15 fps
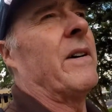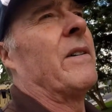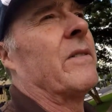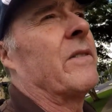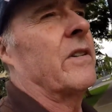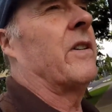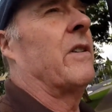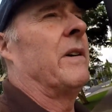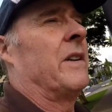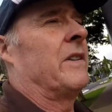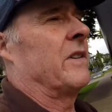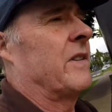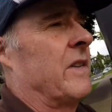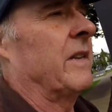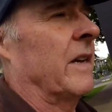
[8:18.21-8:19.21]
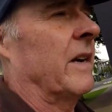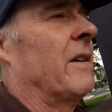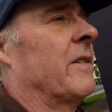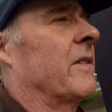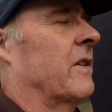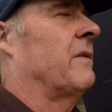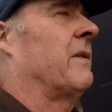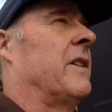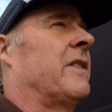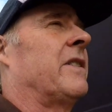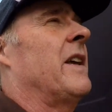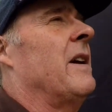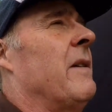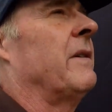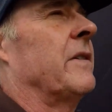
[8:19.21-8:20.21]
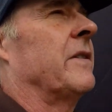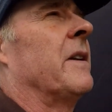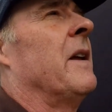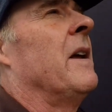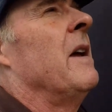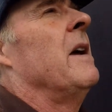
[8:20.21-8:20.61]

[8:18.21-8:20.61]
consequences, and the consequence there is that